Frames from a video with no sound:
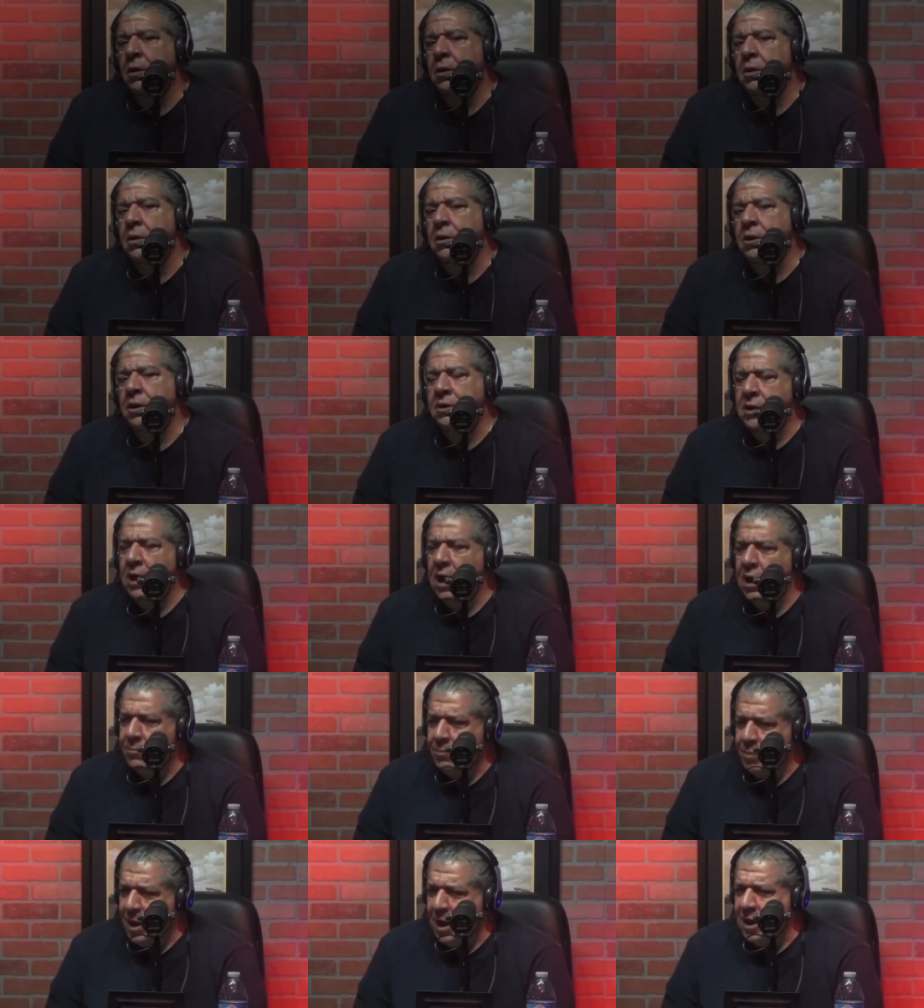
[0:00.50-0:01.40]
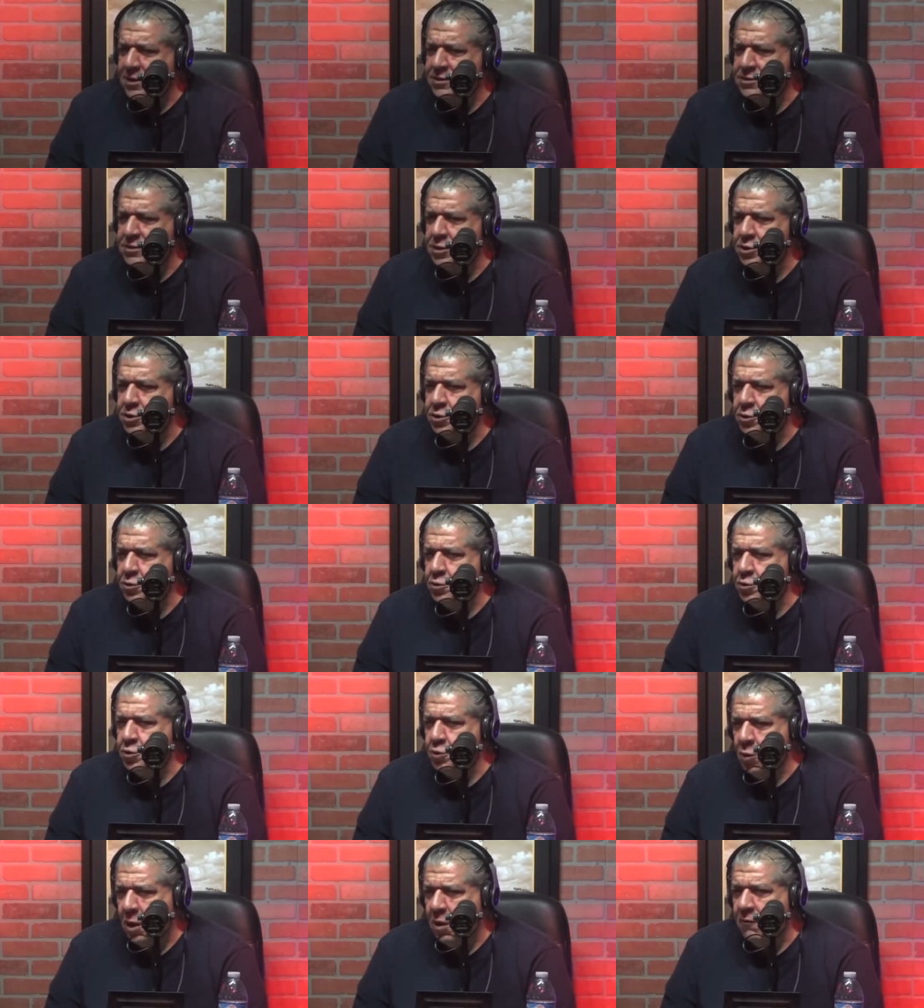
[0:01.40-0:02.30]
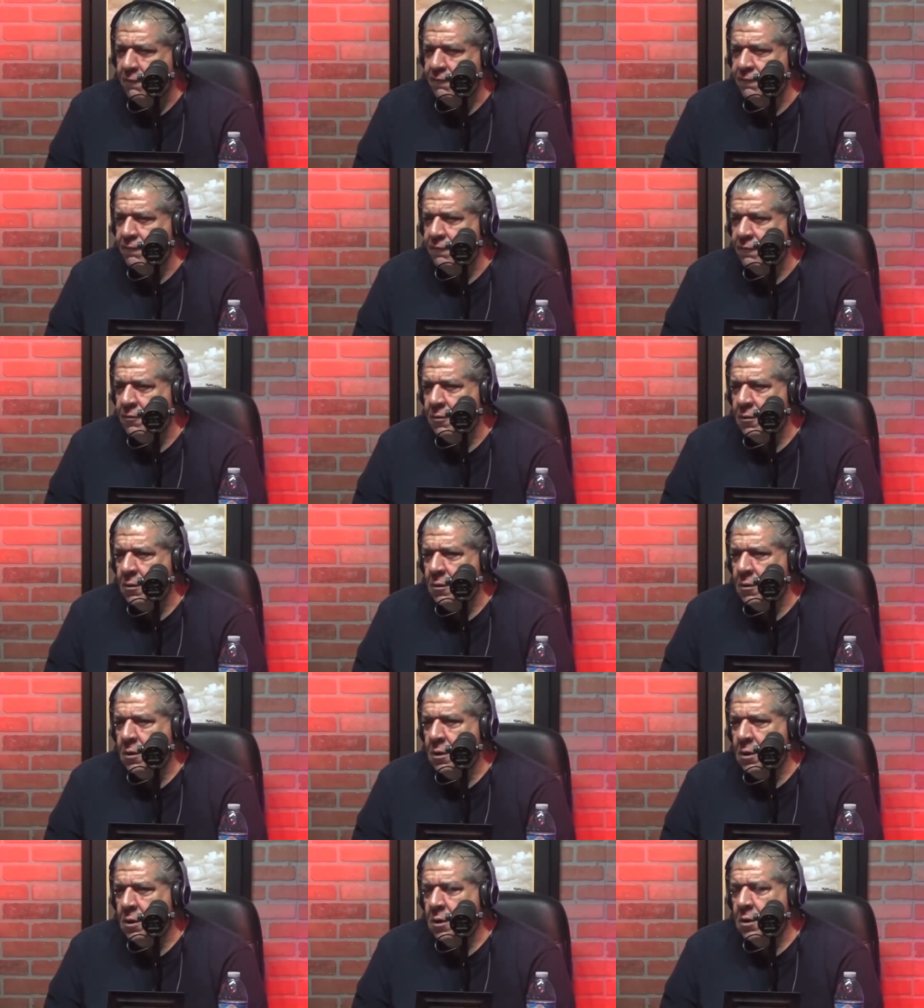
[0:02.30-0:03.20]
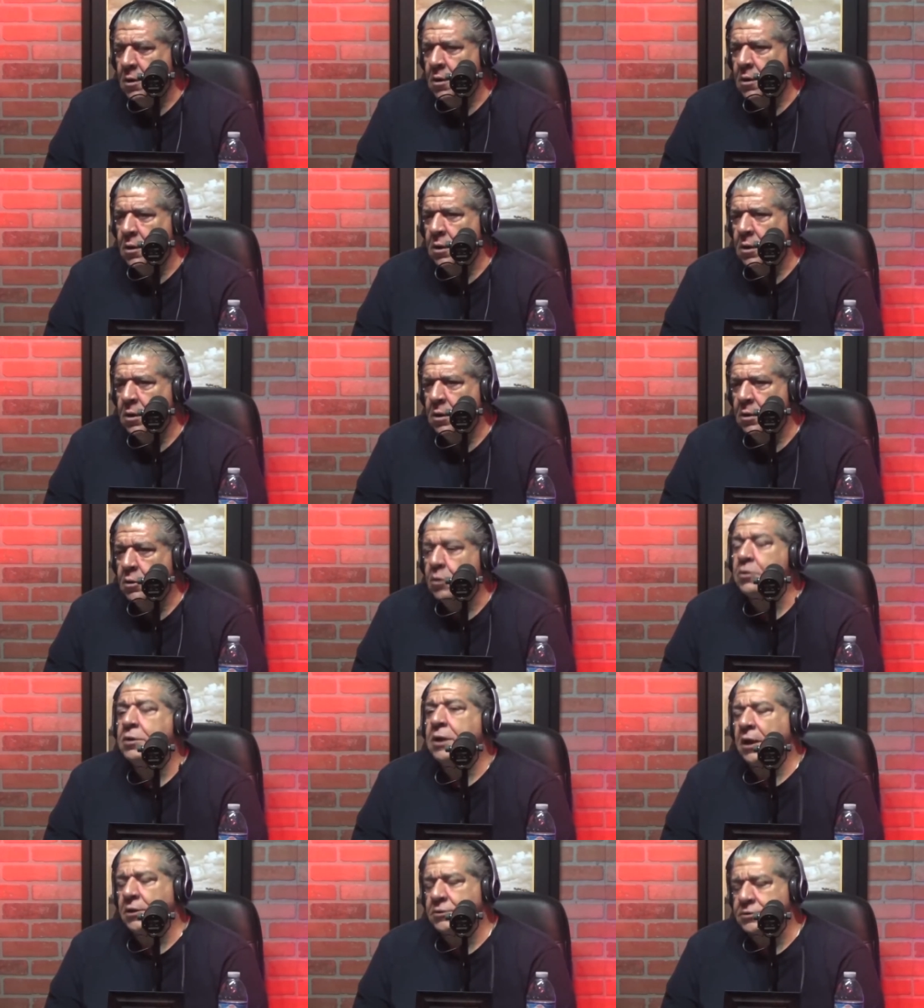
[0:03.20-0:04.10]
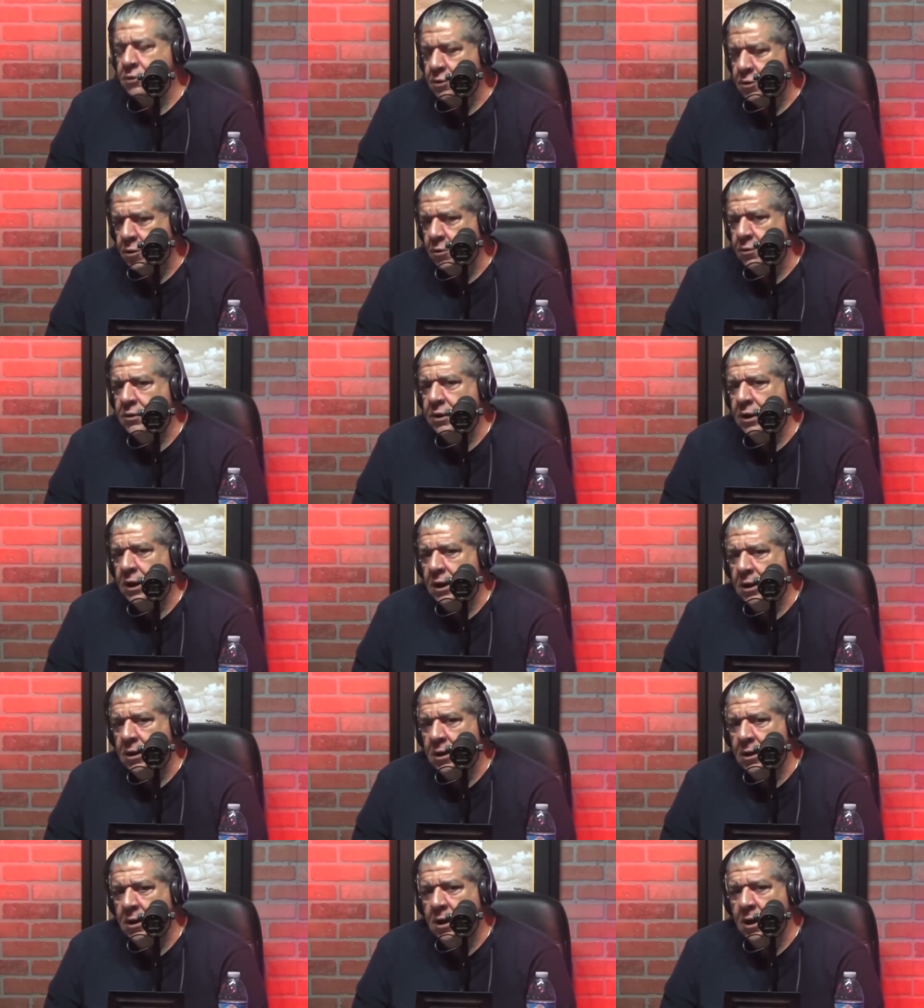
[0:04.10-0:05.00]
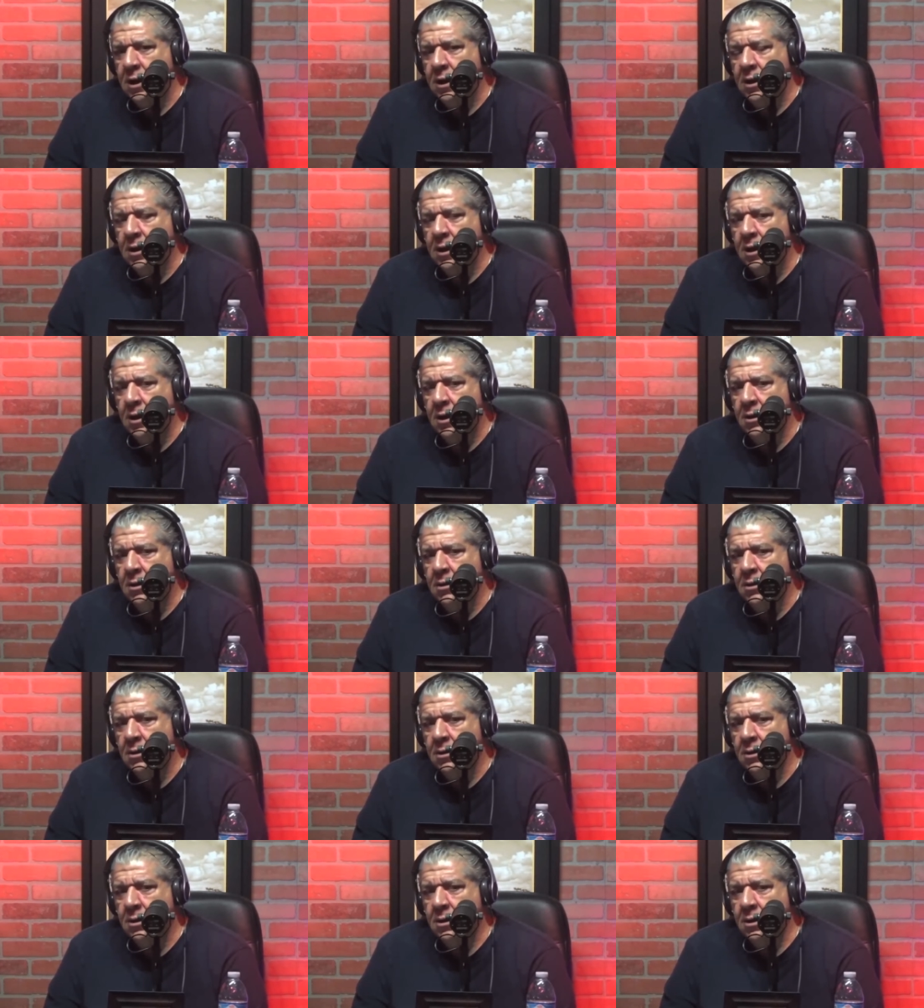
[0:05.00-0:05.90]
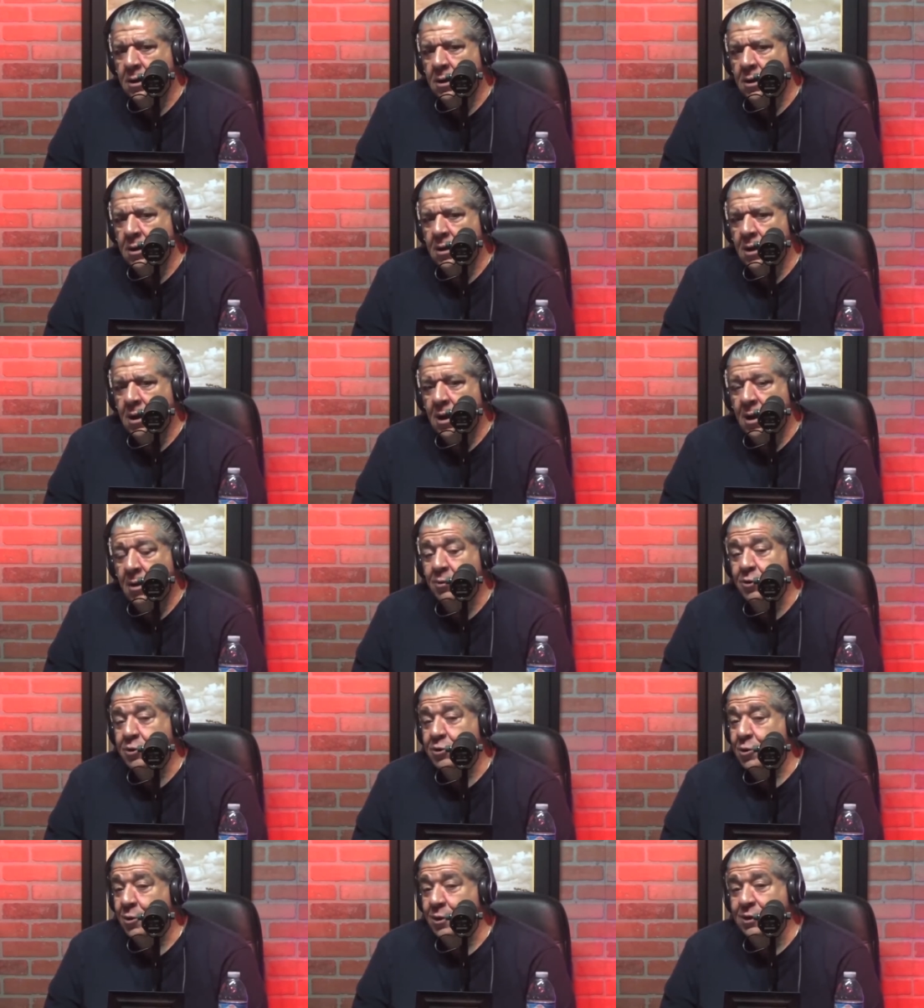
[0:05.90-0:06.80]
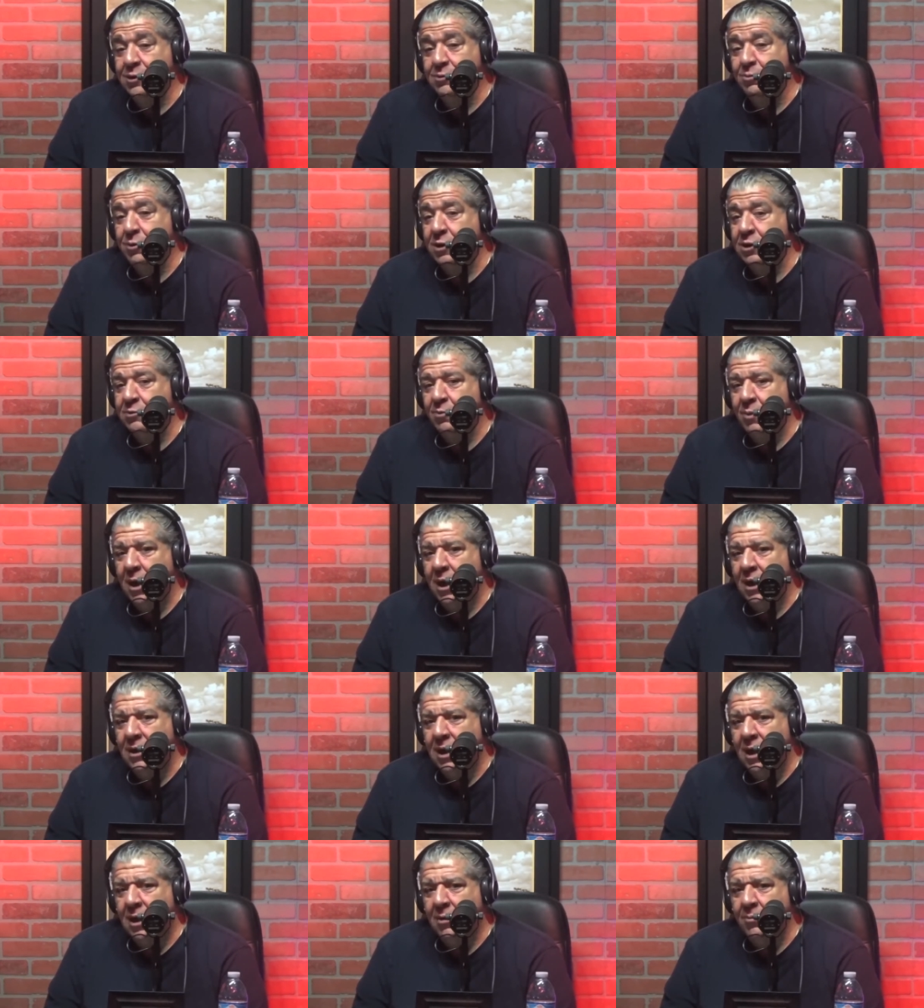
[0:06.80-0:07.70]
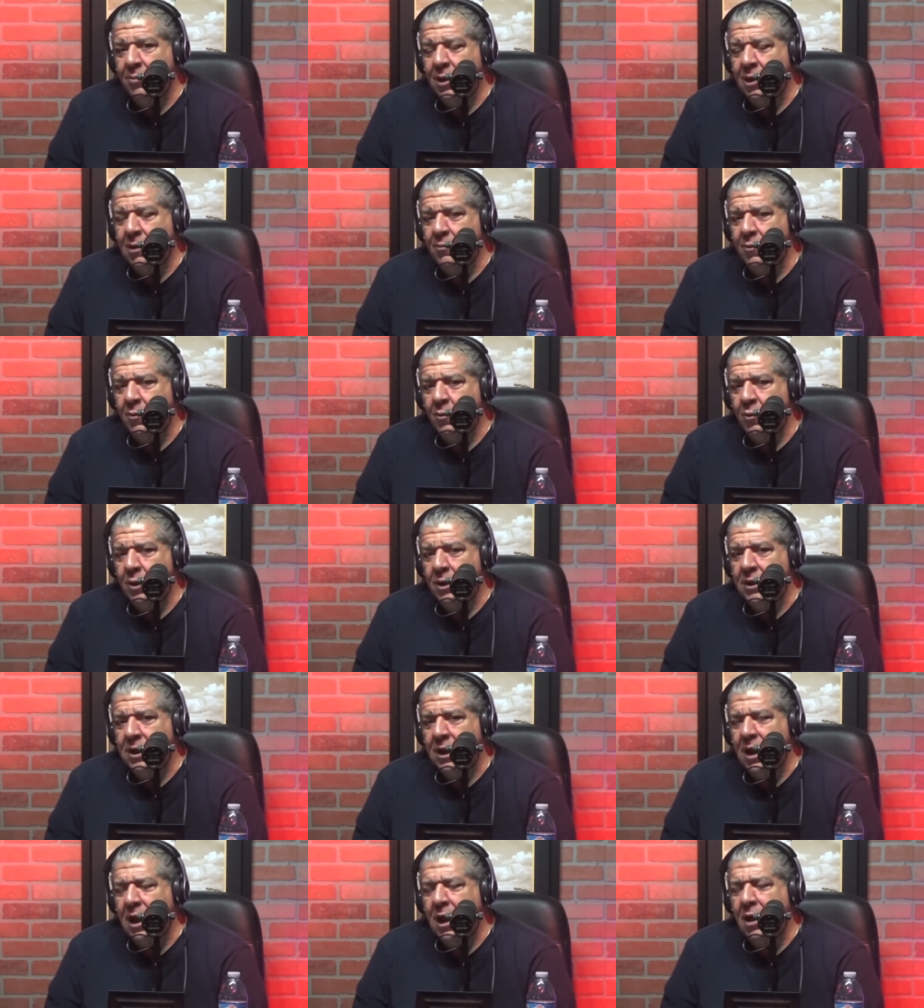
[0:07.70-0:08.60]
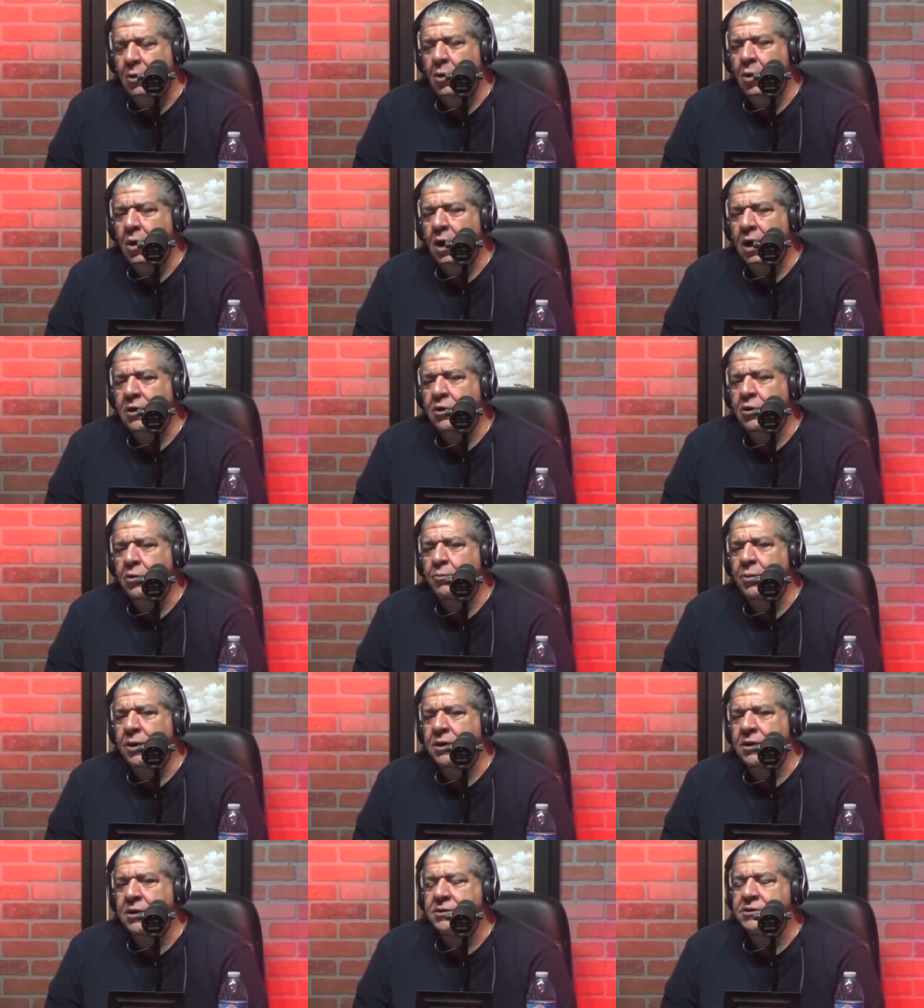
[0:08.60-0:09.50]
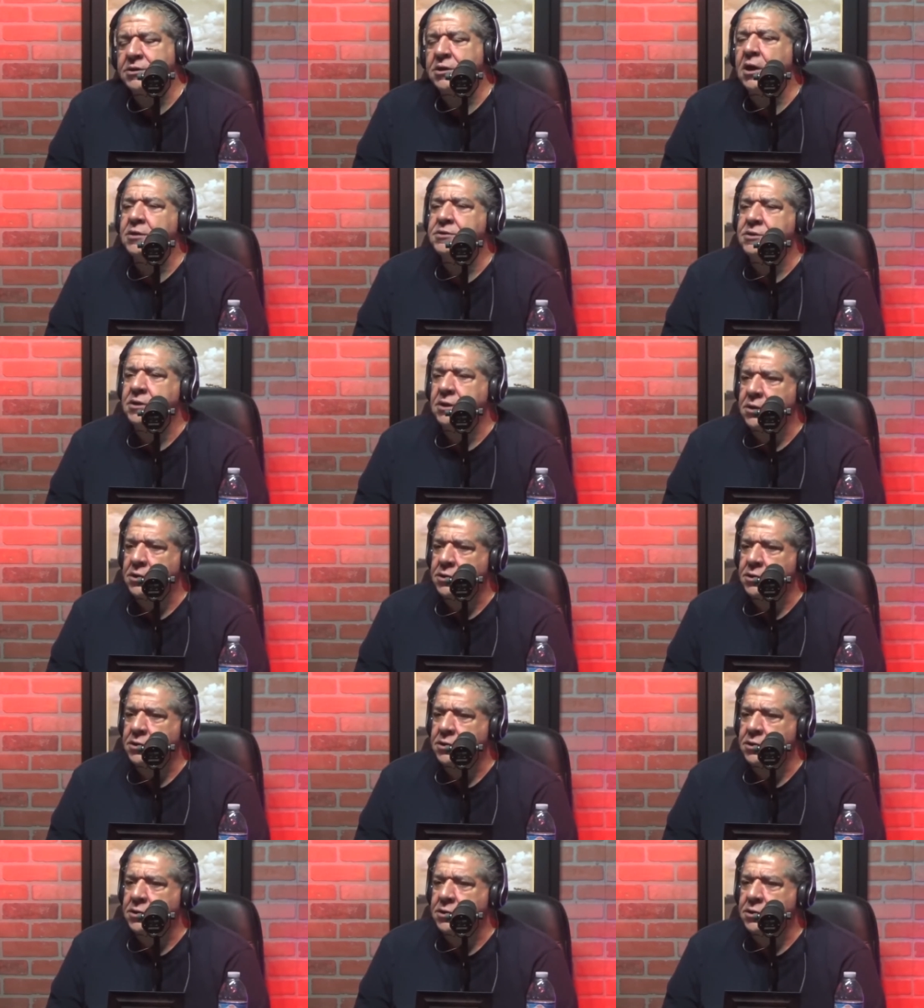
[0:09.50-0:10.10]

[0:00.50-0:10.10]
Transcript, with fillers: your dad passed in 212. 2013. Yeah. 2013. And uh, I'm sure he's missed by a lot of people and whatnot. How long had you been discussing the